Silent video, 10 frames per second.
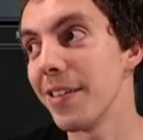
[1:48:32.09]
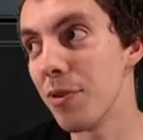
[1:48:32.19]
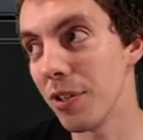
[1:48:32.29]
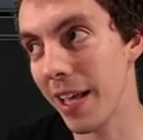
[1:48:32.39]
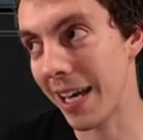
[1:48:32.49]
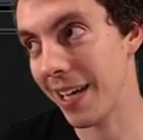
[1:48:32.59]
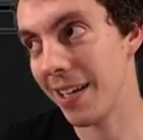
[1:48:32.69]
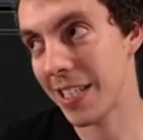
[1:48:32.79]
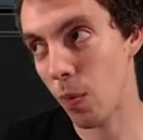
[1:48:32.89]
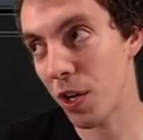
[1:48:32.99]
You can like
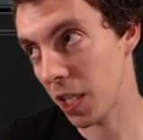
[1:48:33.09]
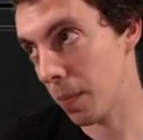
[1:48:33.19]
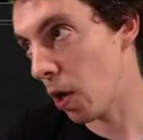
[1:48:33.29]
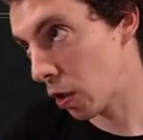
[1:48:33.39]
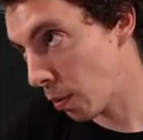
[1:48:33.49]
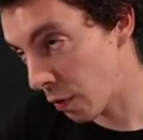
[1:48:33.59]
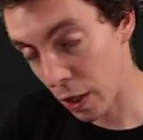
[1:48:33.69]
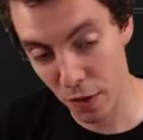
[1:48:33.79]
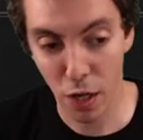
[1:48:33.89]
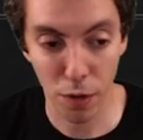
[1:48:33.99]
instead of watching a Mark Rober video
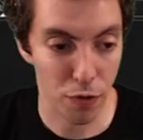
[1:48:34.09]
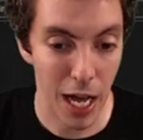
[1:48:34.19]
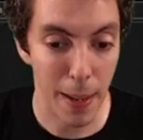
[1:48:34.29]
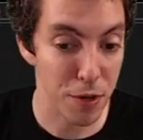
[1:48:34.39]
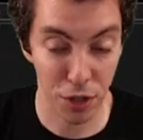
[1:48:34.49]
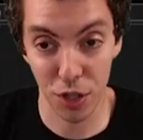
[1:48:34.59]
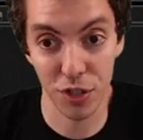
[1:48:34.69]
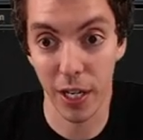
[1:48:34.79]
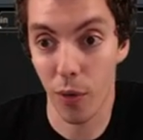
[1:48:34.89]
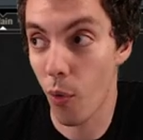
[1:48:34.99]
for the hundredth time, you should just
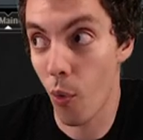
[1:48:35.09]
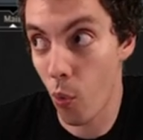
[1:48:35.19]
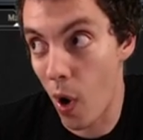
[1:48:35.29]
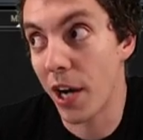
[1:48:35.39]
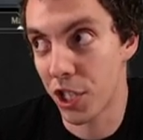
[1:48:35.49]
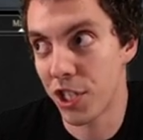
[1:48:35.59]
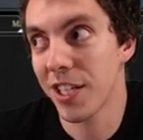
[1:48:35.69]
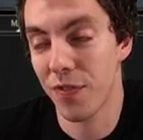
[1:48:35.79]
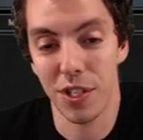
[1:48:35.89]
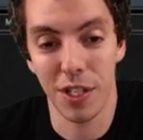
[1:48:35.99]
like watch a
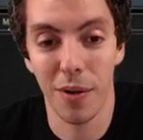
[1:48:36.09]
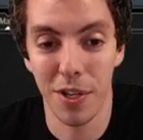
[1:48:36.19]
chess video.